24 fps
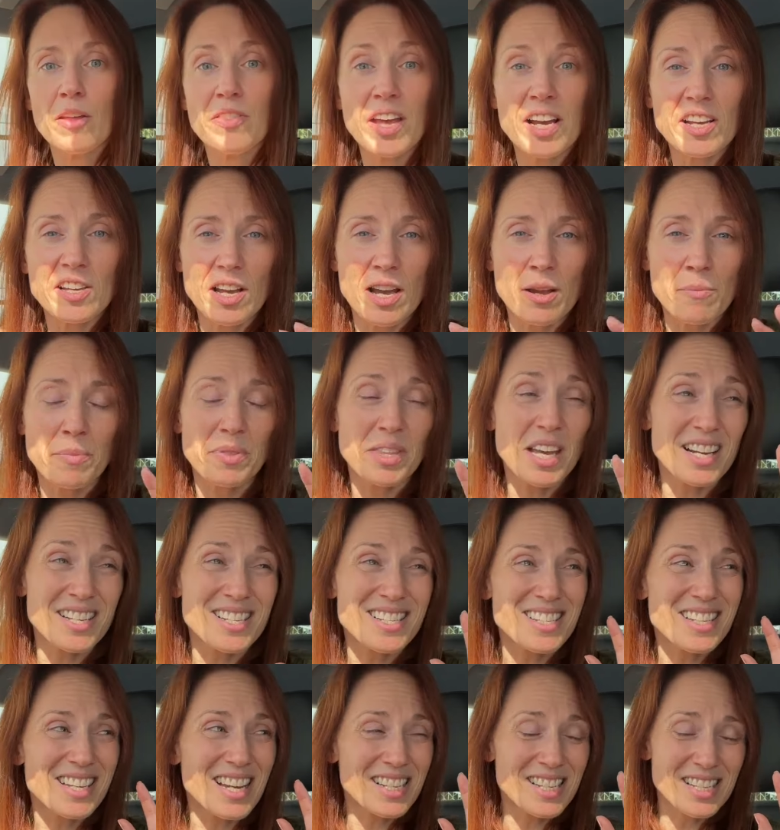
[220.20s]

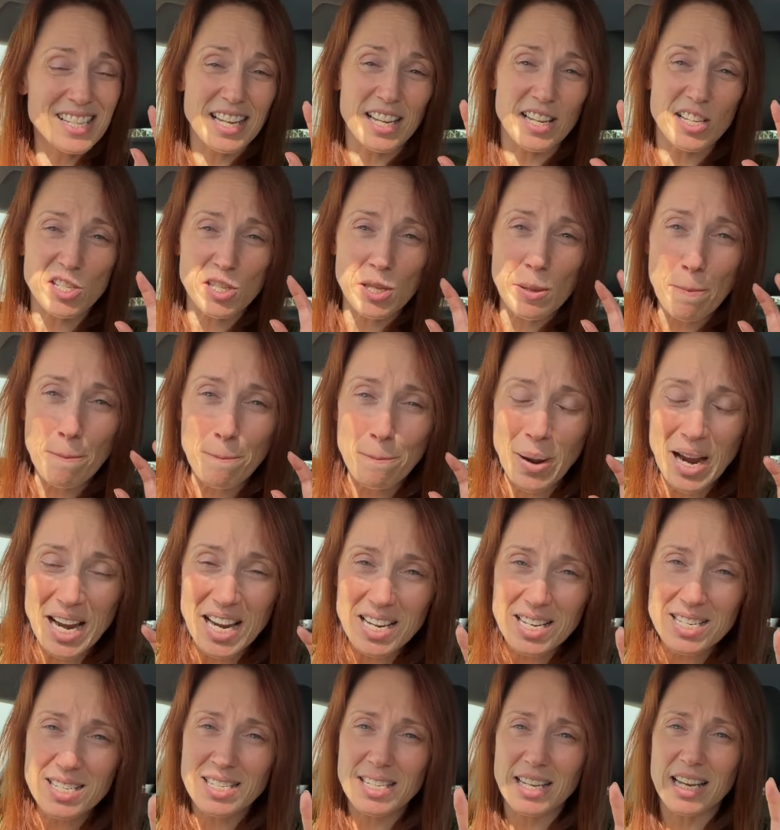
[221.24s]
that's it. It's the
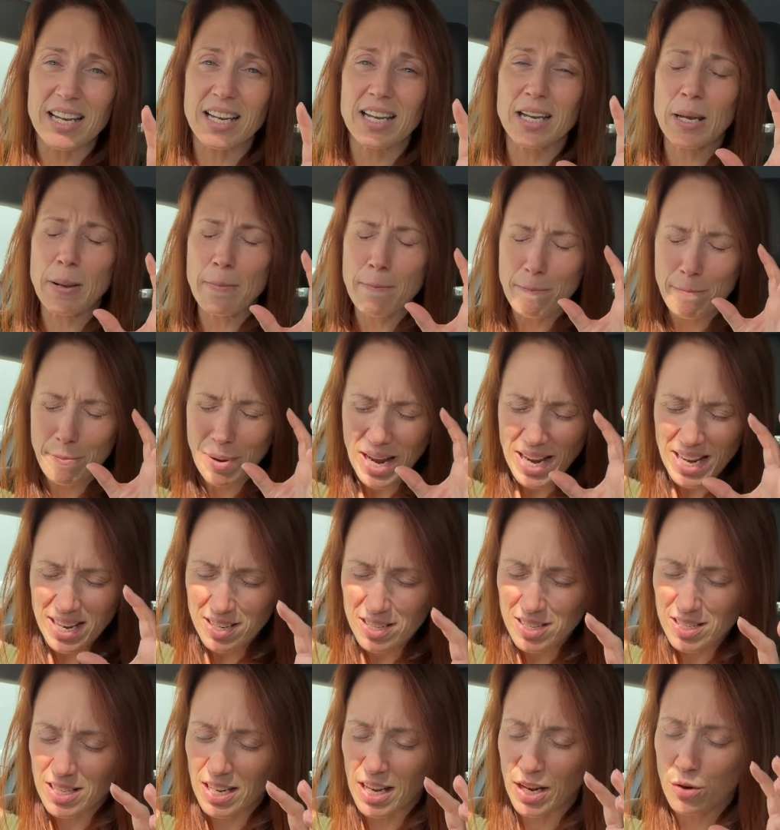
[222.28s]
basic
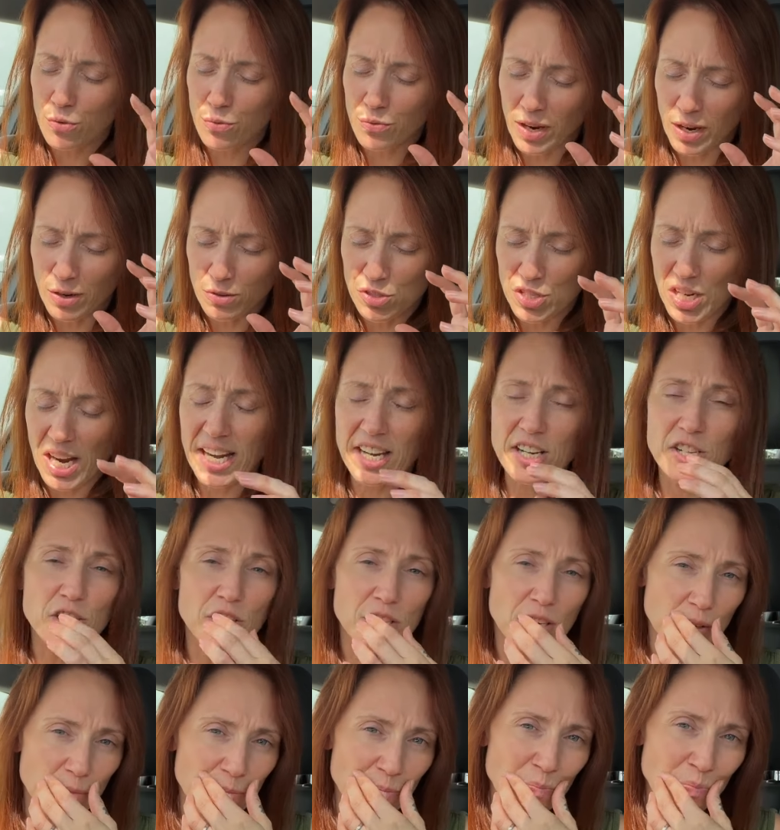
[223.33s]

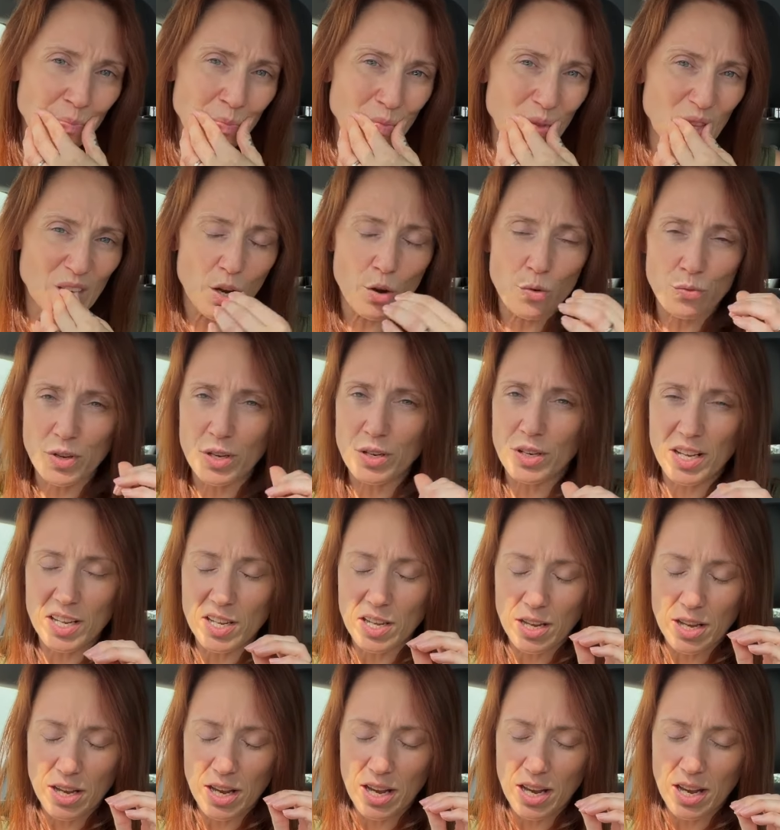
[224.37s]
foundation of it.
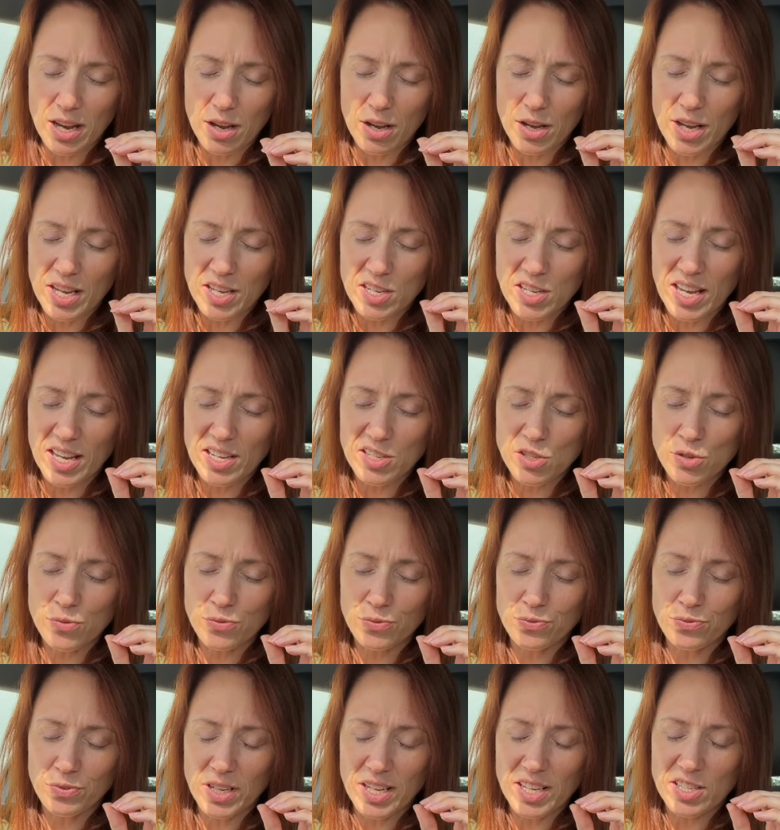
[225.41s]

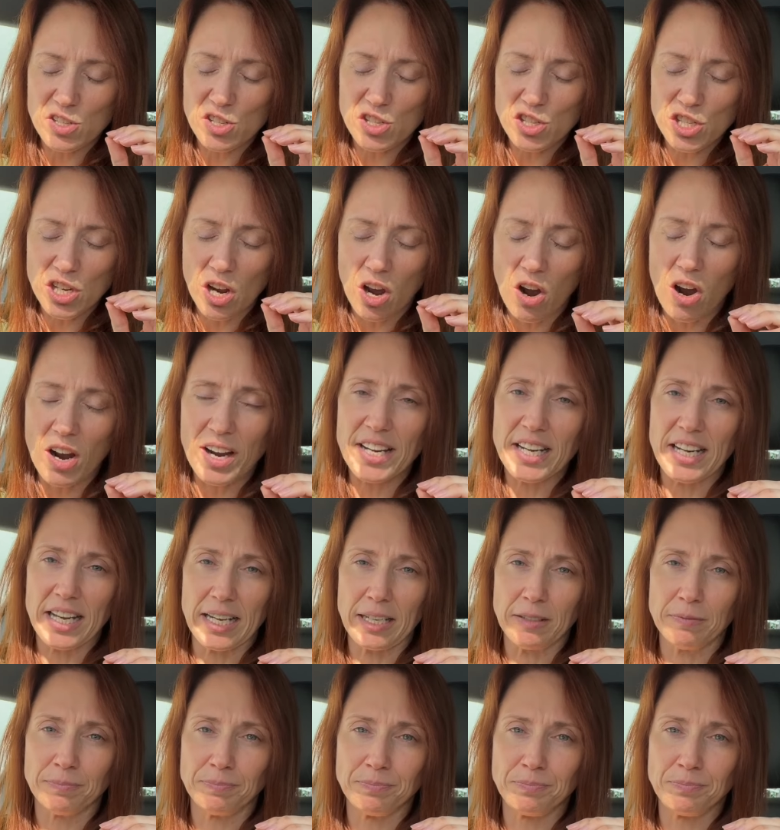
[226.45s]
It's tiny.